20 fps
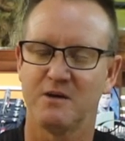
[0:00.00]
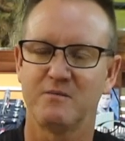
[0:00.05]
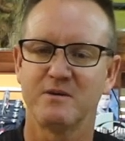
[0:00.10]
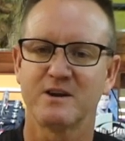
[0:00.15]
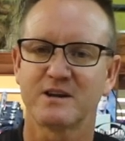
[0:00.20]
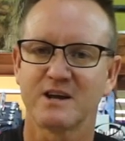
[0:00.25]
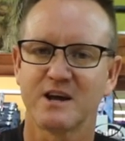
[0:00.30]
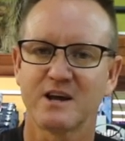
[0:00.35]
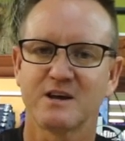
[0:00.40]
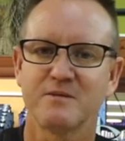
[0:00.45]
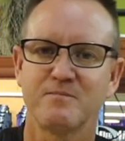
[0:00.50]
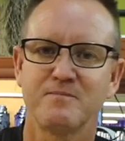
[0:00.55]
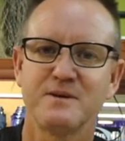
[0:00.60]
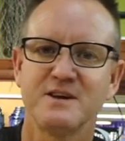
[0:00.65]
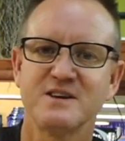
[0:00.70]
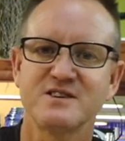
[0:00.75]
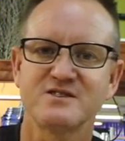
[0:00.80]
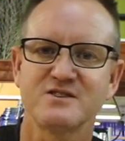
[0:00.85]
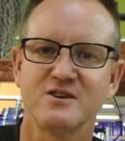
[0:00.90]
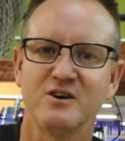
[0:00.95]
I'm going to take a
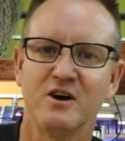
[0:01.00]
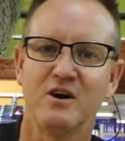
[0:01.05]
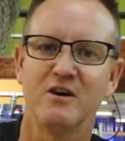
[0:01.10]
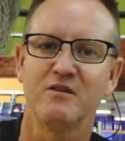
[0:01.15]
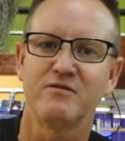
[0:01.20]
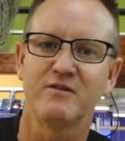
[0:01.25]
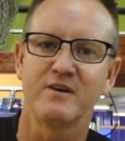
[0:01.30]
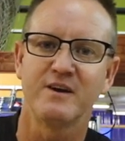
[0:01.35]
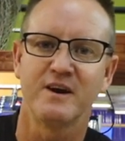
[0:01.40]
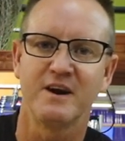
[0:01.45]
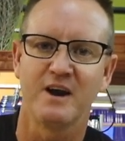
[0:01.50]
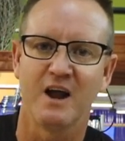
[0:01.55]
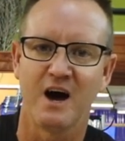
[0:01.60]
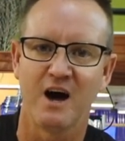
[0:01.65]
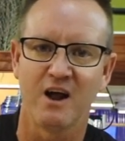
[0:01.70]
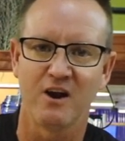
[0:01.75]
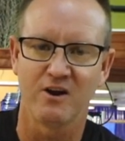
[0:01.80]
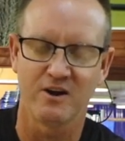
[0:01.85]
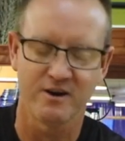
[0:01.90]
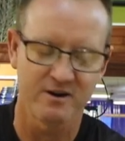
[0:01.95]
piece of
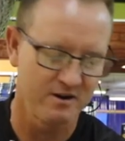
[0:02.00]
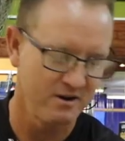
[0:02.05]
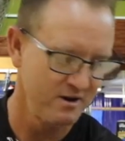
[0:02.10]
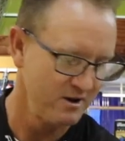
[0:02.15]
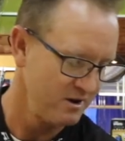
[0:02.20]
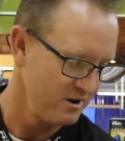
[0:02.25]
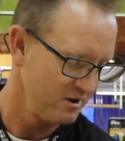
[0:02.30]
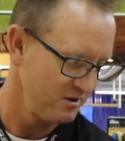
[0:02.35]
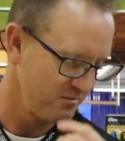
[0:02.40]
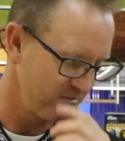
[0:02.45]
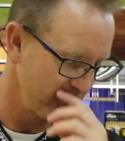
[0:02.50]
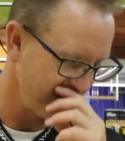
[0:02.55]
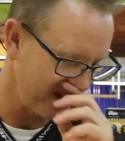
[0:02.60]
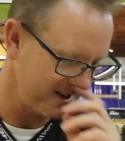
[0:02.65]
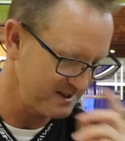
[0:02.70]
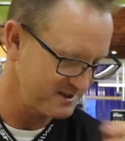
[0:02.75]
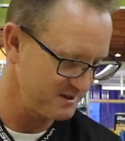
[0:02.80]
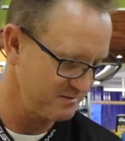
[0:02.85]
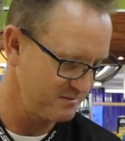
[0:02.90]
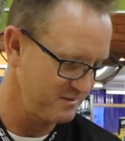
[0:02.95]
nylon.
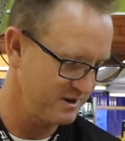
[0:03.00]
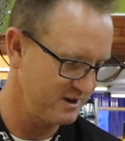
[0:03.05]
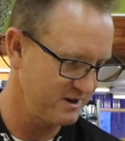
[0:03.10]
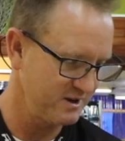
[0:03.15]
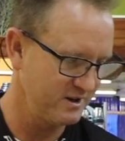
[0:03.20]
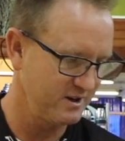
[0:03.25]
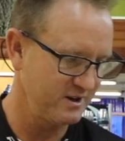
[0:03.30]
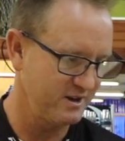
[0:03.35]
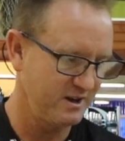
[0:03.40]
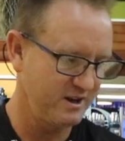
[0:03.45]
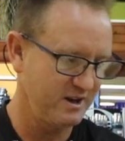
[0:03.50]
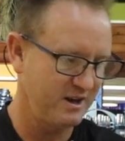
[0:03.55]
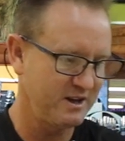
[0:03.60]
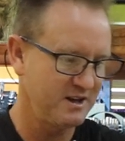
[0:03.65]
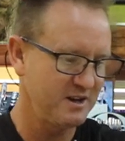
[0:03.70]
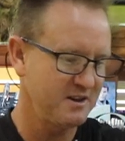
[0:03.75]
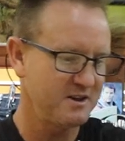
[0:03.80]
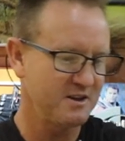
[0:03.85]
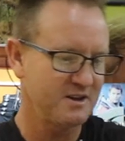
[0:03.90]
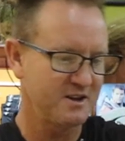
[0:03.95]
Maxima,
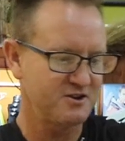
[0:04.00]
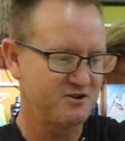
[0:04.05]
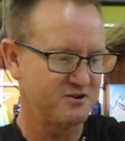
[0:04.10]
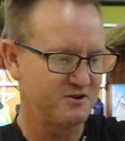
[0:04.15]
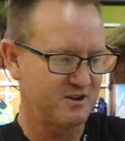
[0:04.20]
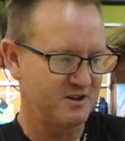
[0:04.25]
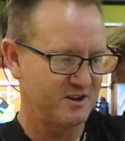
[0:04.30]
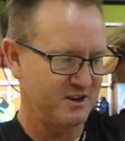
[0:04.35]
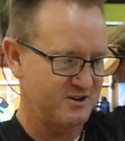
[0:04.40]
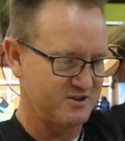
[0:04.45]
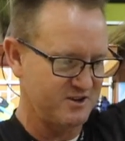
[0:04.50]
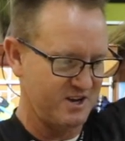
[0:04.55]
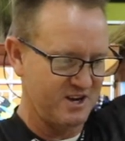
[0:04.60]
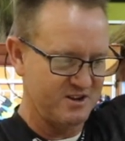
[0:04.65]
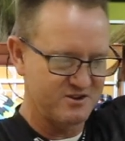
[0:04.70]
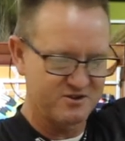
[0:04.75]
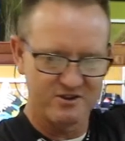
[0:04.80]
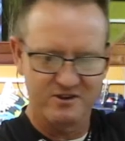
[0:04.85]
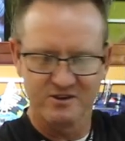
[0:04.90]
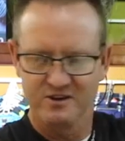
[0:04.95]
anything that you can get your
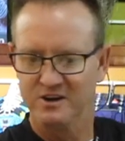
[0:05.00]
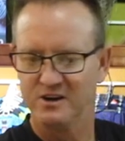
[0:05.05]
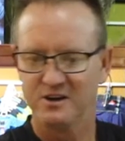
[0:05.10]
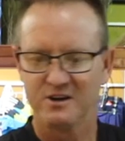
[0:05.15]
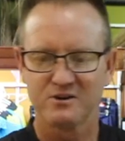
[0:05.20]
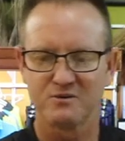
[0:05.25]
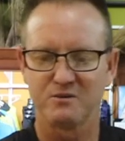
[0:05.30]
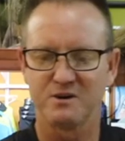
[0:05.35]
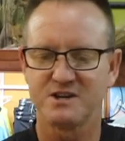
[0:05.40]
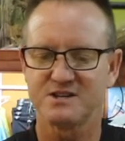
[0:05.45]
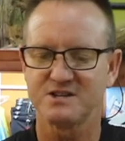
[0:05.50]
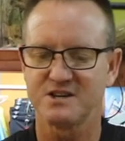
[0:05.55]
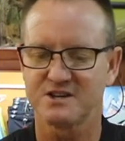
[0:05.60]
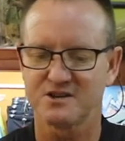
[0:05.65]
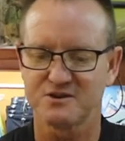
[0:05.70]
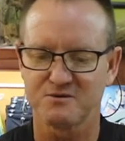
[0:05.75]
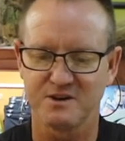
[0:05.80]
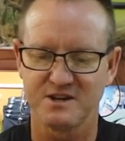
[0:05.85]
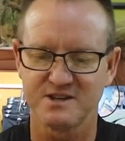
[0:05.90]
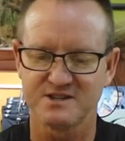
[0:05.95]
hands on, 26,
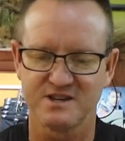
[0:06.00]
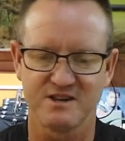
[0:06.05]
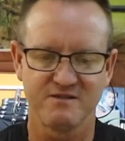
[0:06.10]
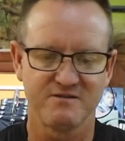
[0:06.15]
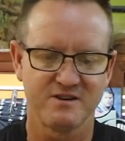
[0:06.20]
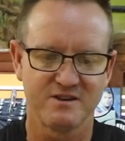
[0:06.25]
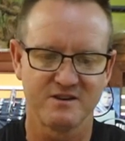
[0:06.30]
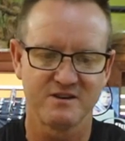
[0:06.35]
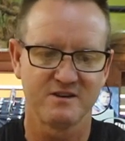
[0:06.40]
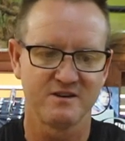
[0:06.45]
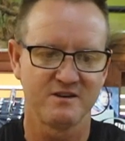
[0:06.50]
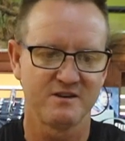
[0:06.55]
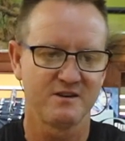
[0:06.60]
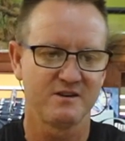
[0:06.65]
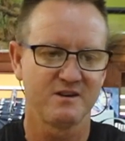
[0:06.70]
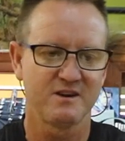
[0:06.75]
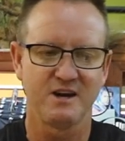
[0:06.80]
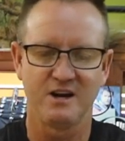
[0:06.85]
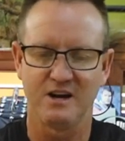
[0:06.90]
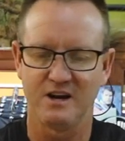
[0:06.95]
27
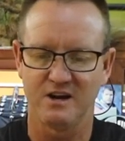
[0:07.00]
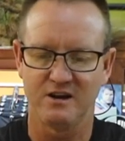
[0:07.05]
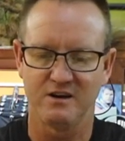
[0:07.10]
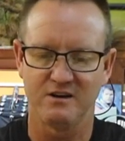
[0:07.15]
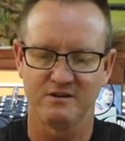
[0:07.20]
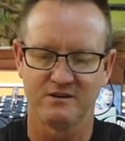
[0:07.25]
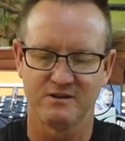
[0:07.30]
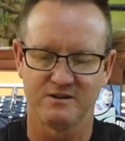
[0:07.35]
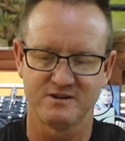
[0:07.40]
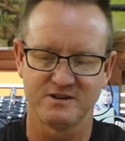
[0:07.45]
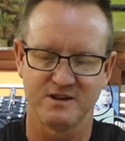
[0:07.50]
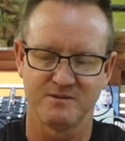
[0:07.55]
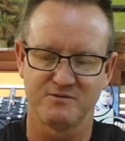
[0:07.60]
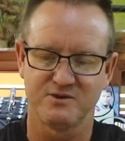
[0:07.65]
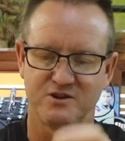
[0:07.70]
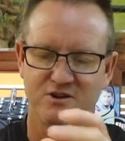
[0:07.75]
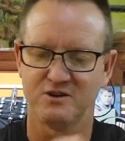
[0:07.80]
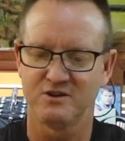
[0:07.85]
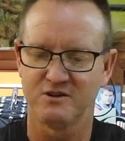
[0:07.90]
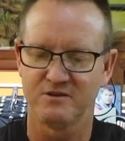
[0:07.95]
kilo, it's up
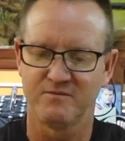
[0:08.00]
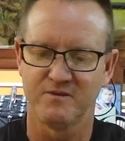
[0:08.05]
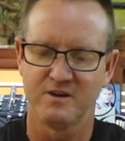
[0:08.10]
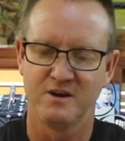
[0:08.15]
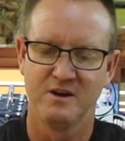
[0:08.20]
to you.